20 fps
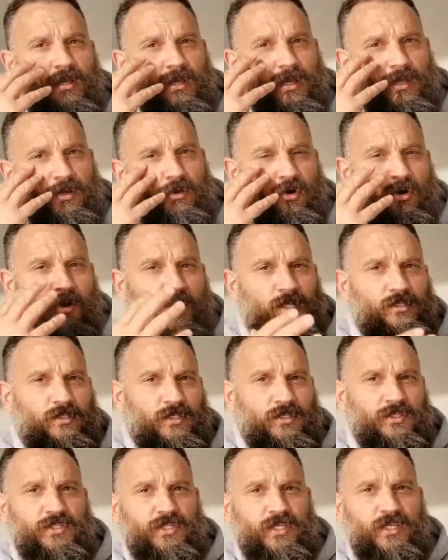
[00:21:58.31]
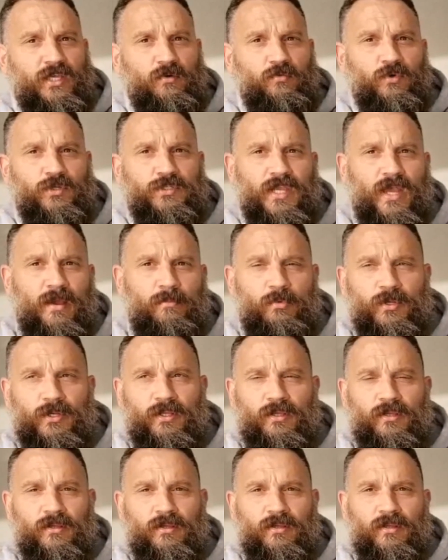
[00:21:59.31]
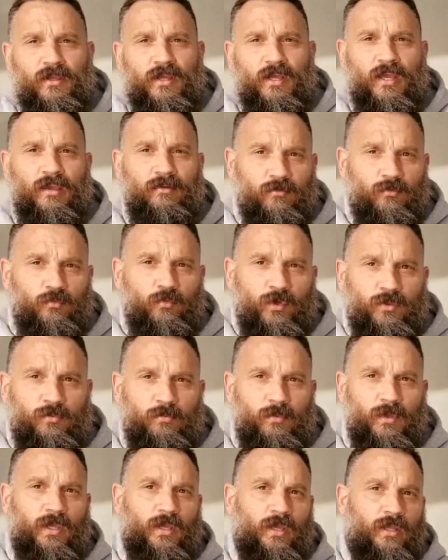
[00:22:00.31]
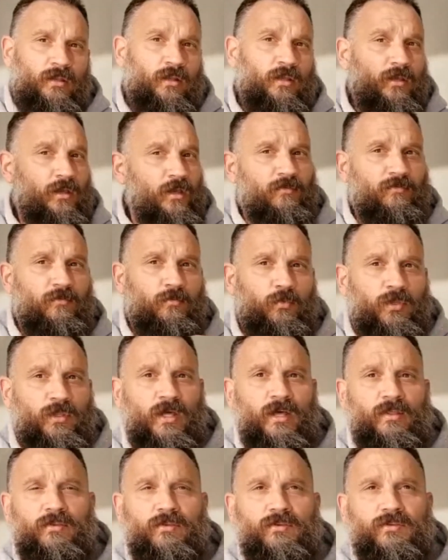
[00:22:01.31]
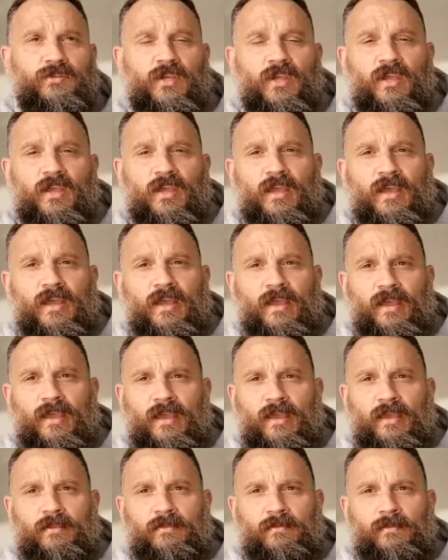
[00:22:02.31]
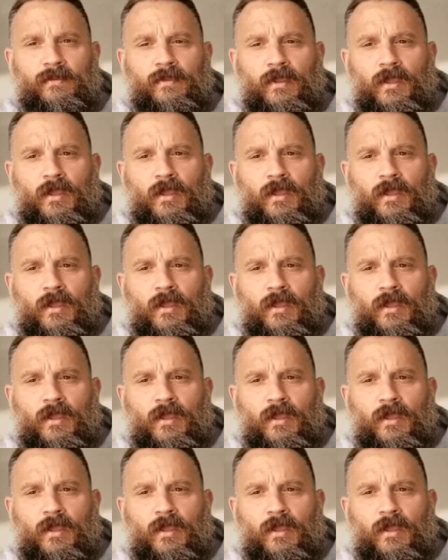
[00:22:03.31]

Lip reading: an eye to see what's happening, even with me and even with others. And